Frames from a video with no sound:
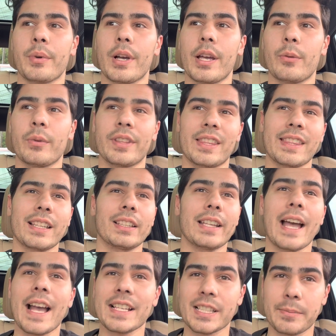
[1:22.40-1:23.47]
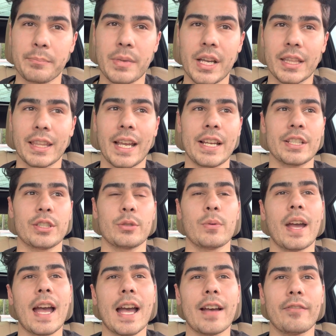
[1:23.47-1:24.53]
within the last month, I do
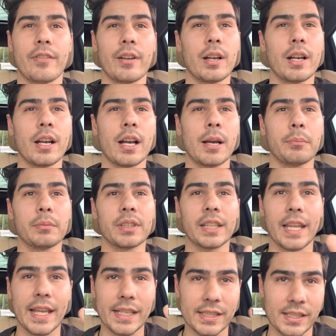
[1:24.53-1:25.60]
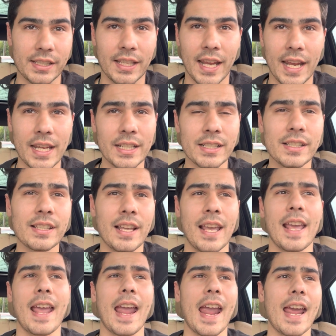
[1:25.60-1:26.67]
have late scans
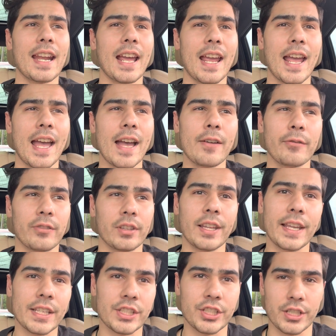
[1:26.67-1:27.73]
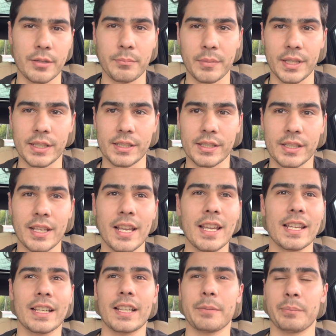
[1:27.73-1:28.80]
and I have late shipments
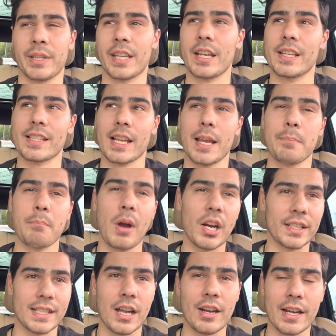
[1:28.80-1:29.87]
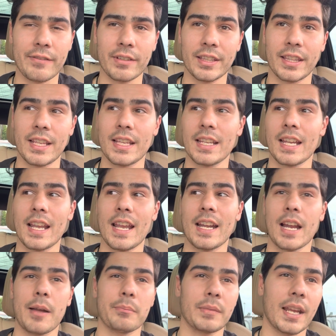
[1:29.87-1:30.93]
because I marked down everything, and
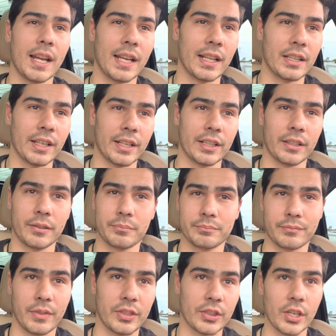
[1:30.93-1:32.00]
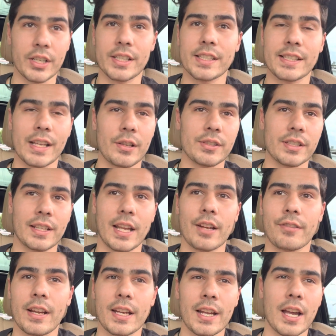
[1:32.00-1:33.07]
I'm getting like 30 sales a day
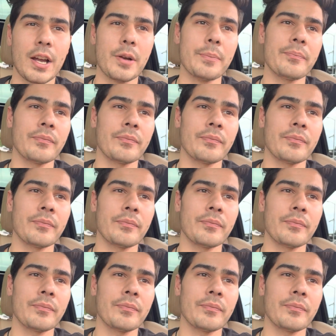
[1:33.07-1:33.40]
right now.